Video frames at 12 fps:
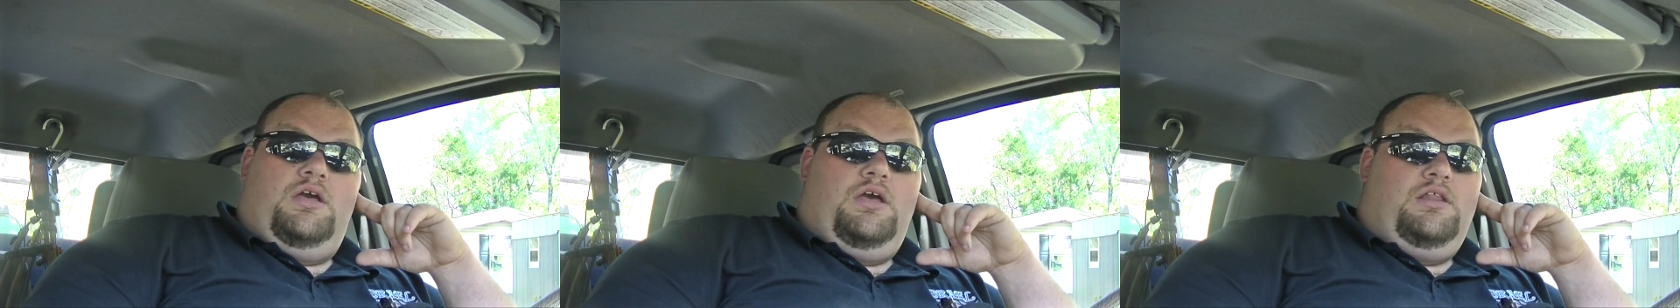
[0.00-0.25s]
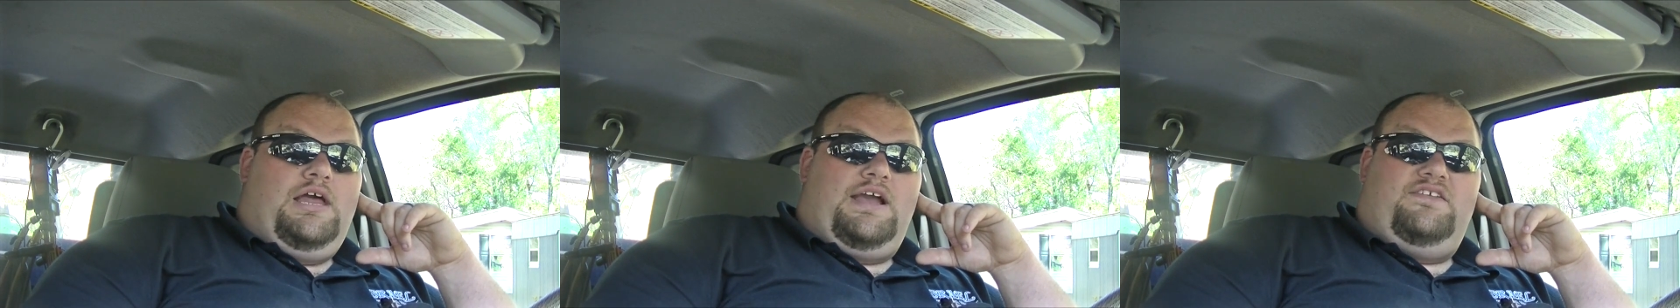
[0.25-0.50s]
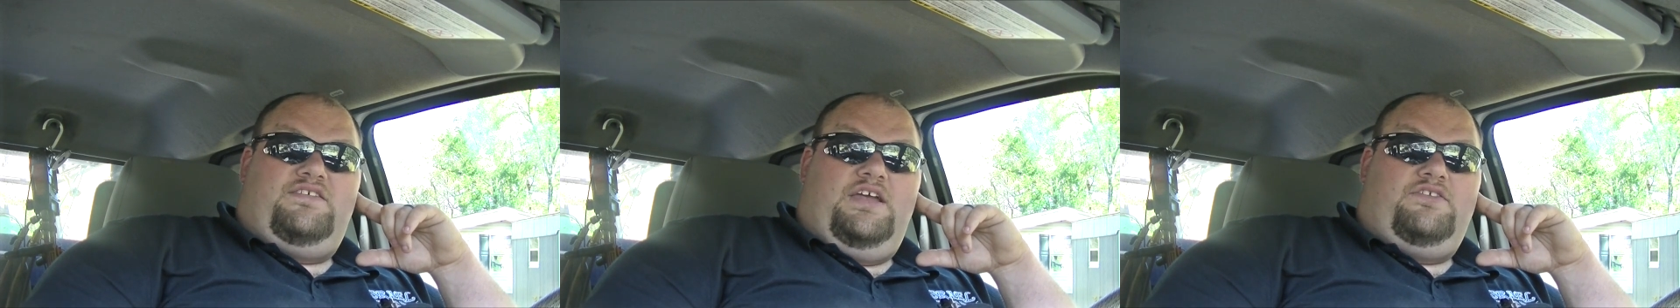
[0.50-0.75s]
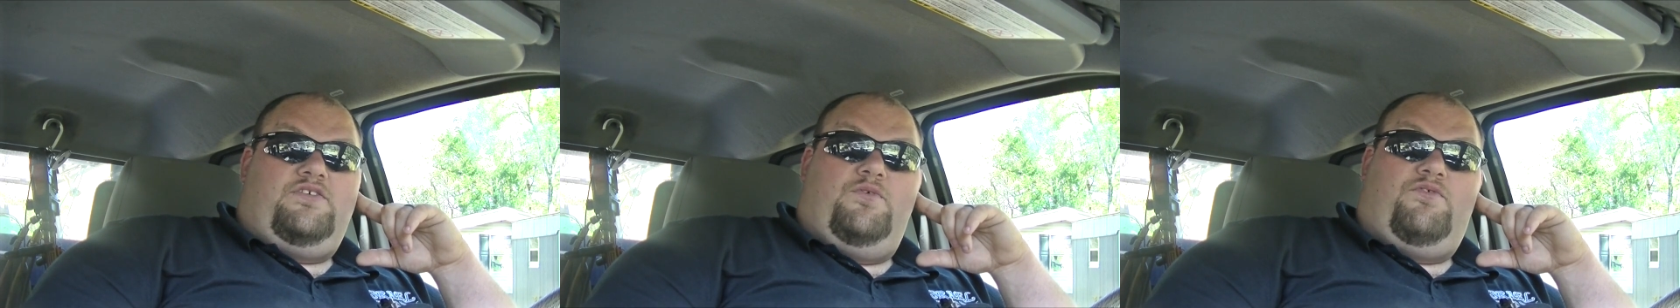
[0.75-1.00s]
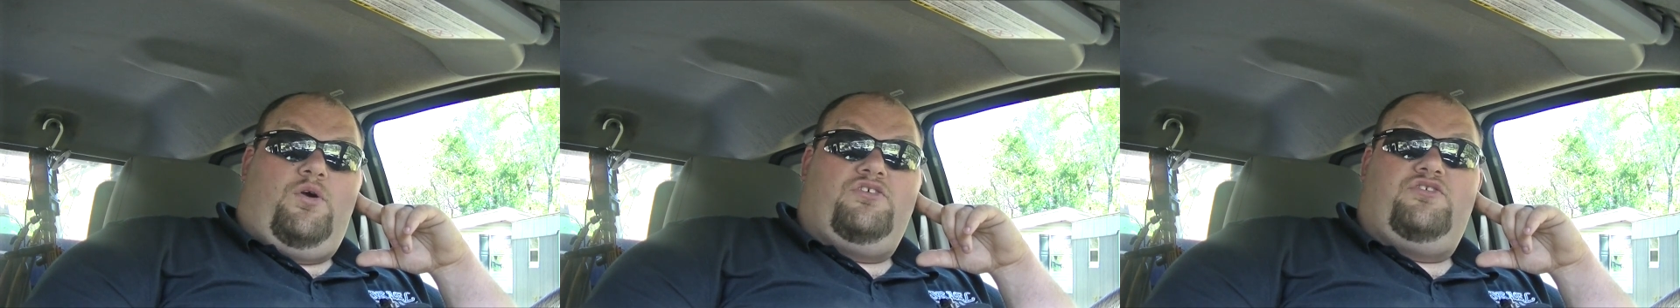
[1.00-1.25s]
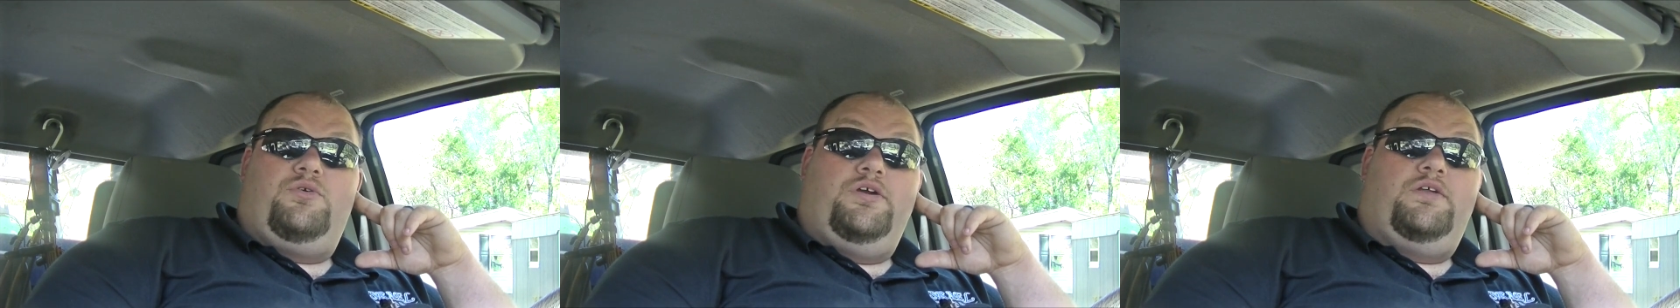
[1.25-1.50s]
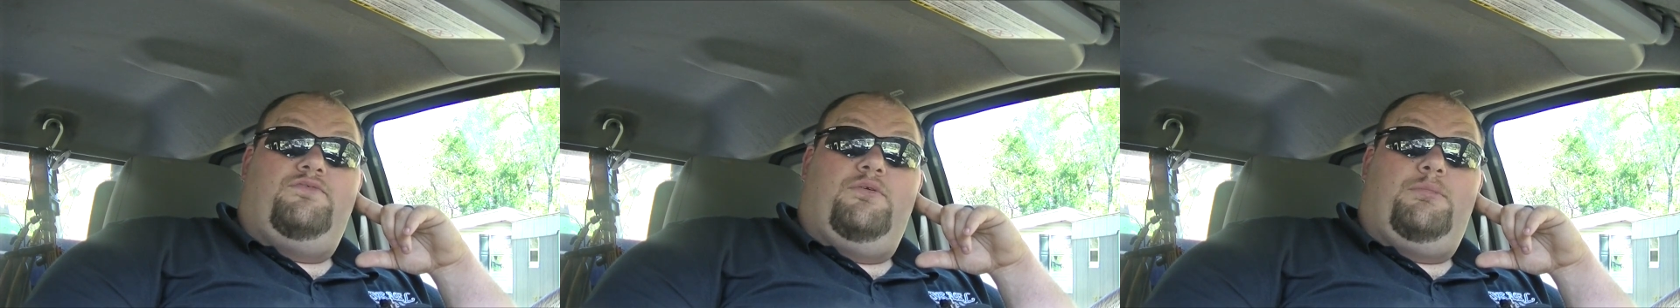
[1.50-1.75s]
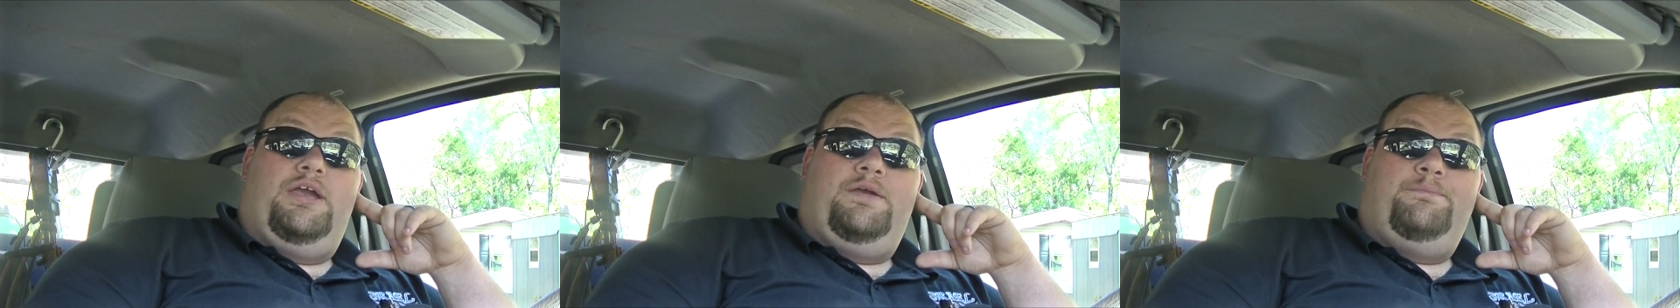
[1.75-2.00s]
like I said, so far so good for
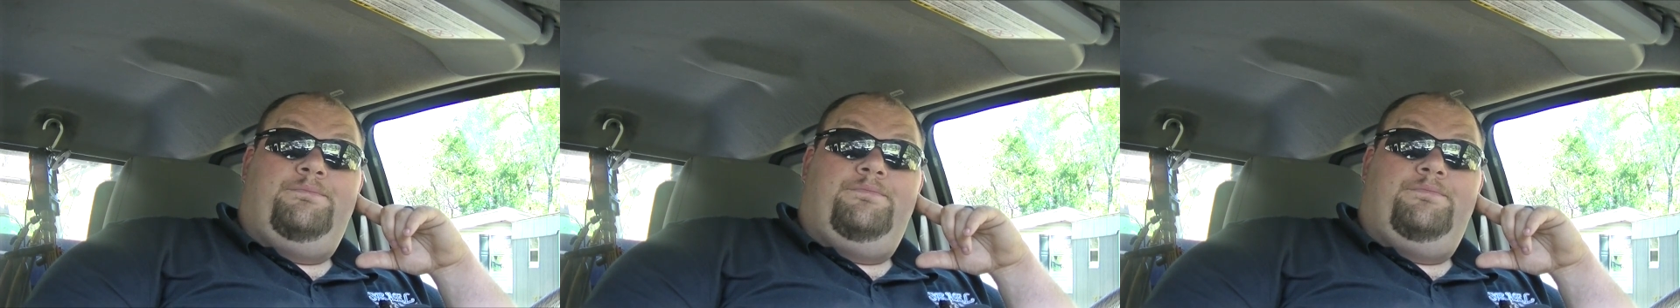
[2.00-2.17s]
me.